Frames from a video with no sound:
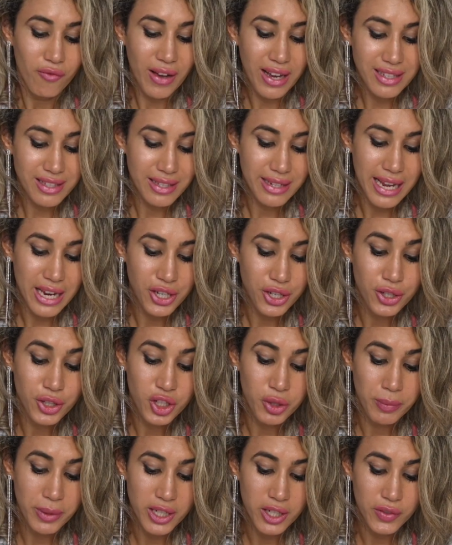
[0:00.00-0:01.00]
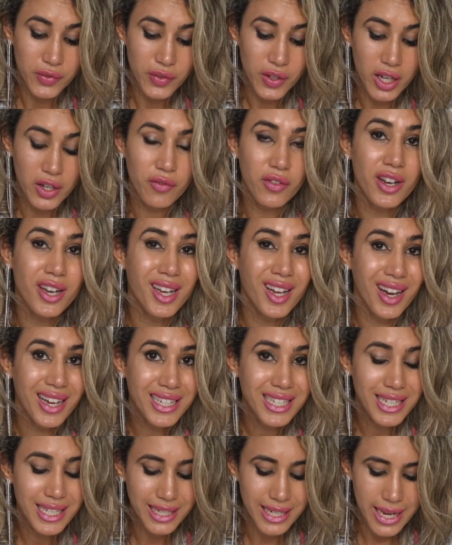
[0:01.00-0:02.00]
Vaccination should be deferred for
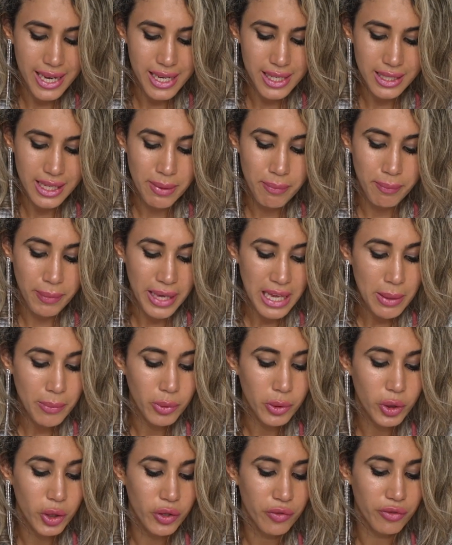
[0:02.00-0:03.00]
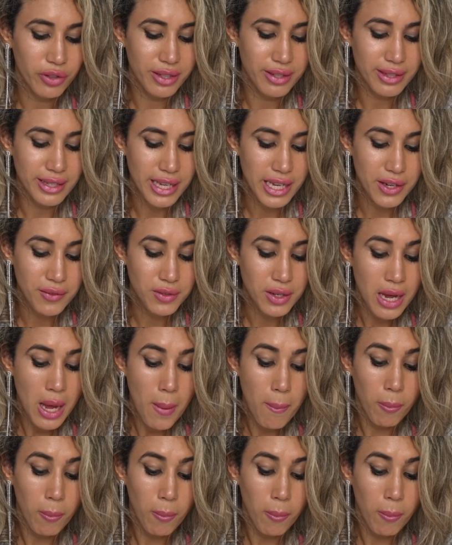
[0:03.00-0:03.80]
90 days in people who have received